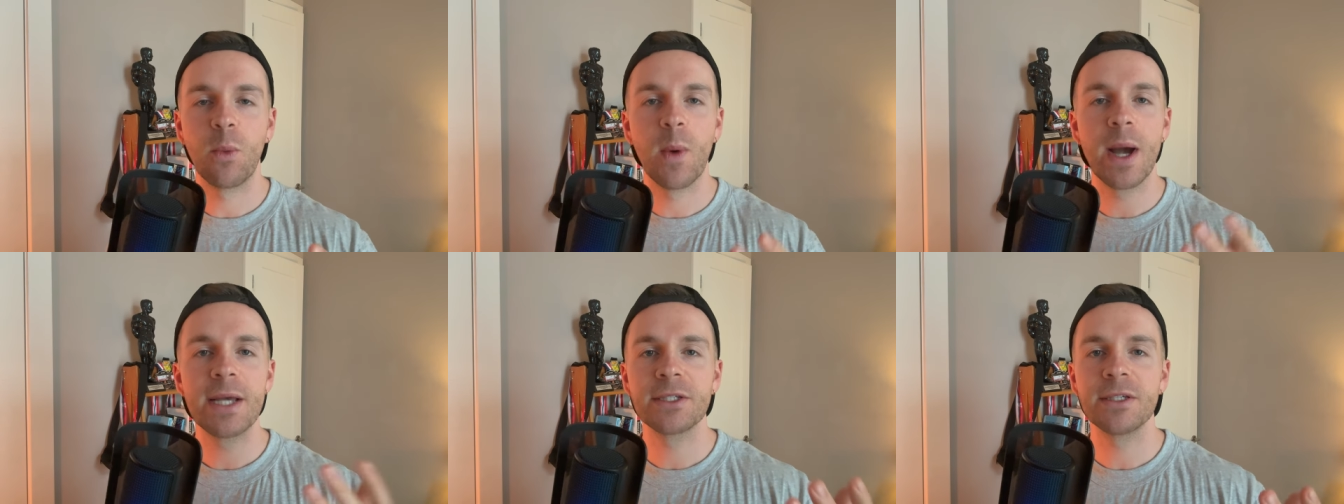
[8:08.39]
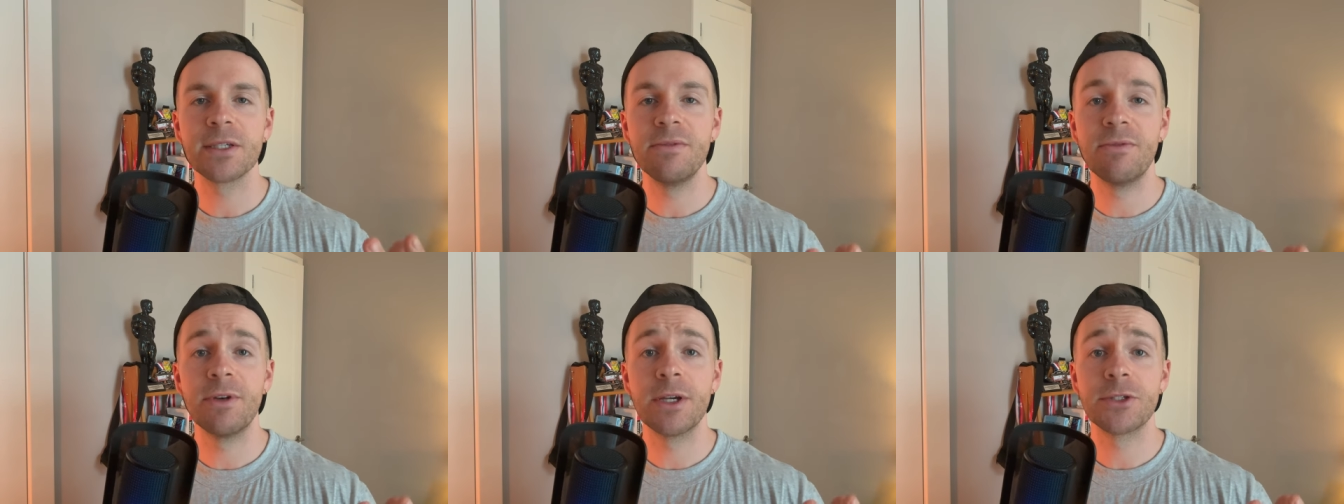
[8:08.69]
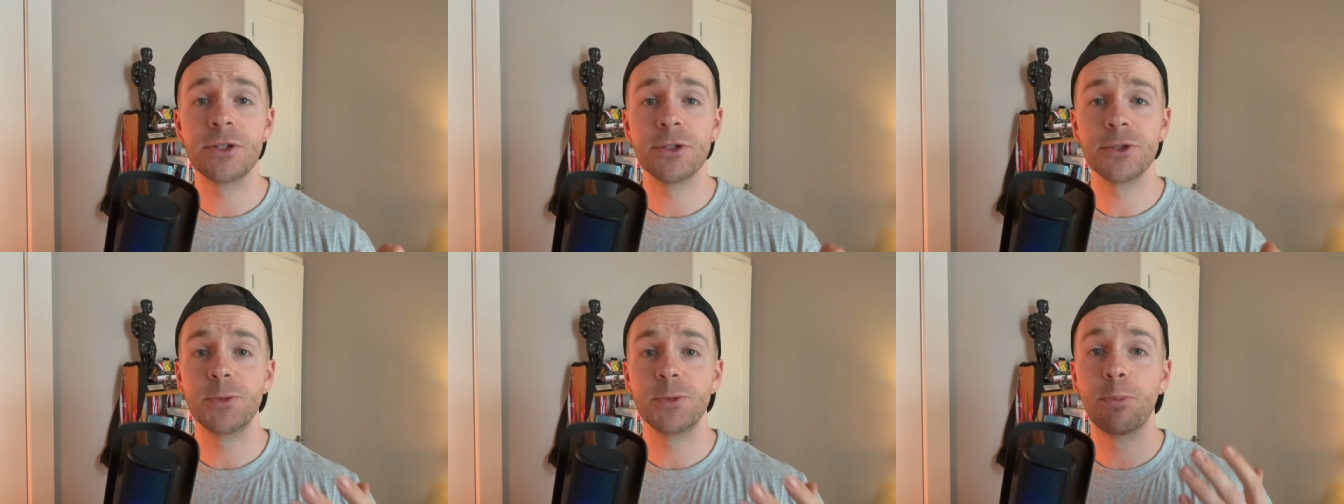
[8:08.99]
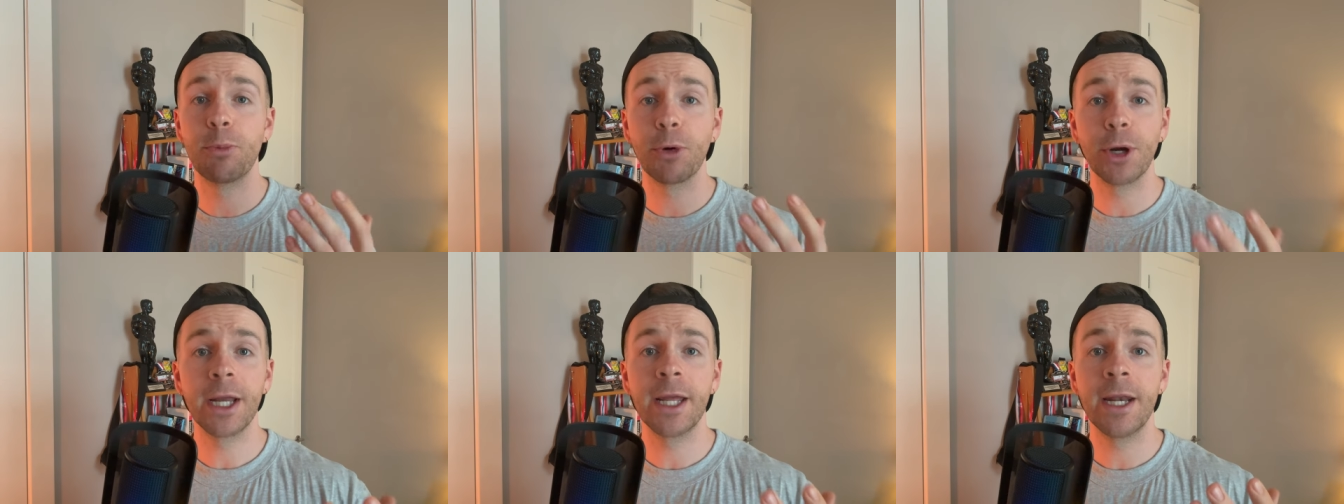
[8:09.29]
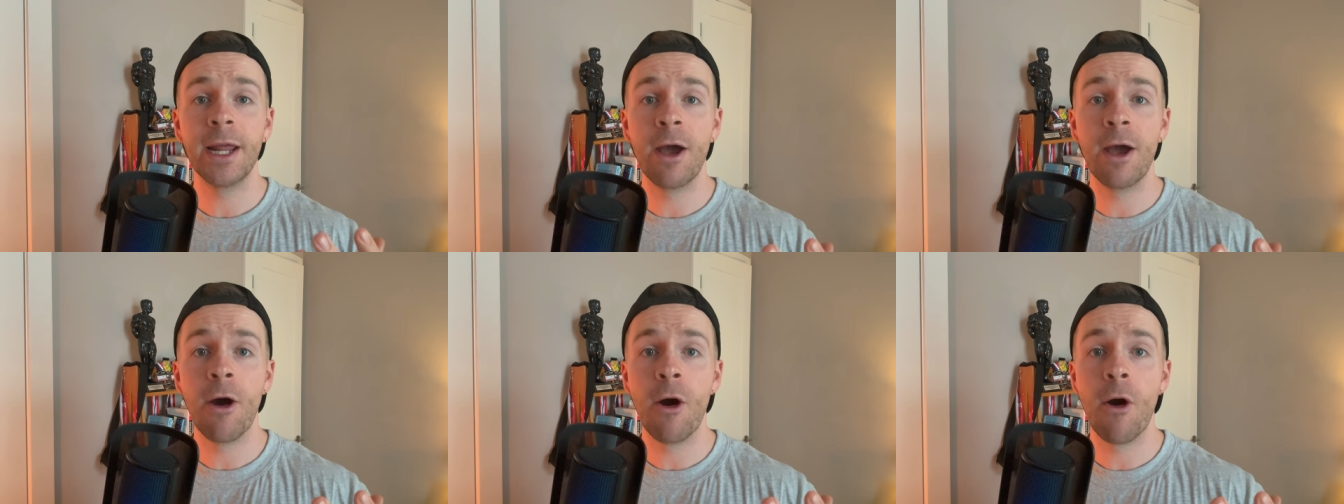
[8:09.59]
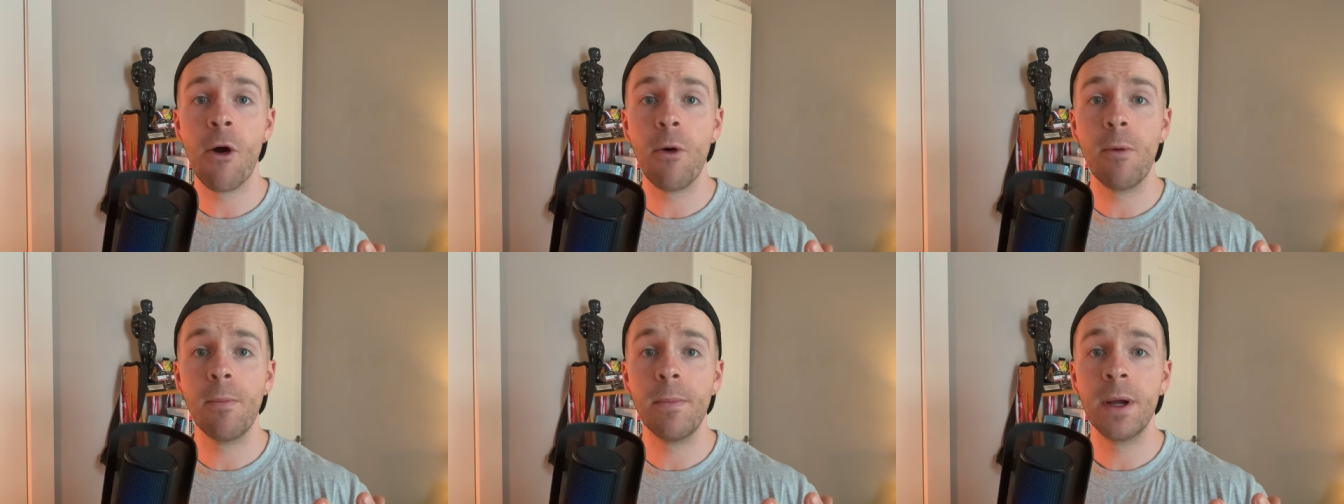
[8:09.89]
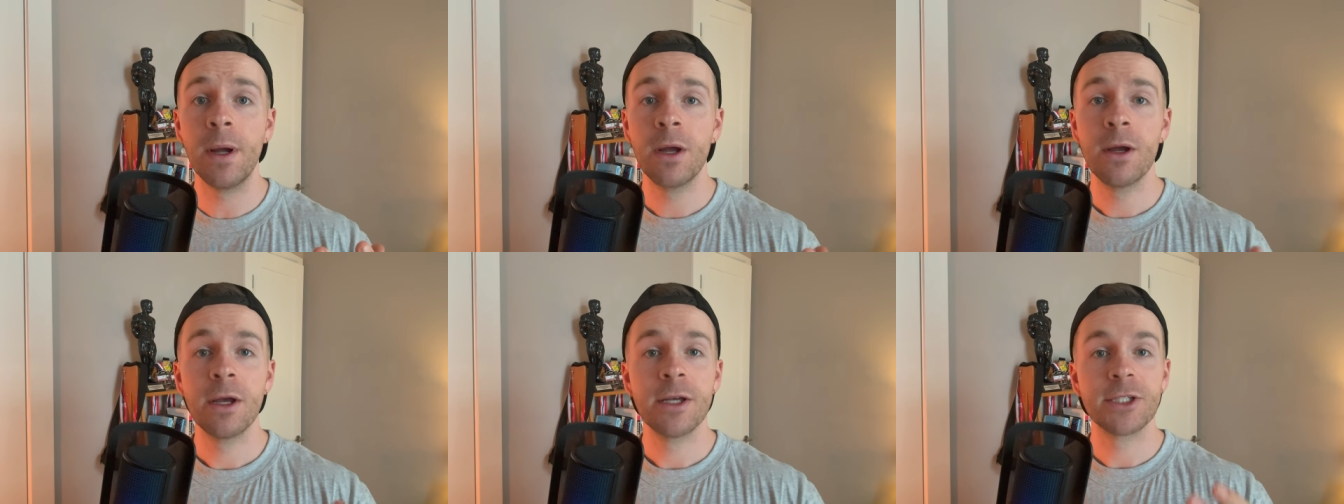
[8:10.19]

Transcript: Wesley Vissers bringing it home,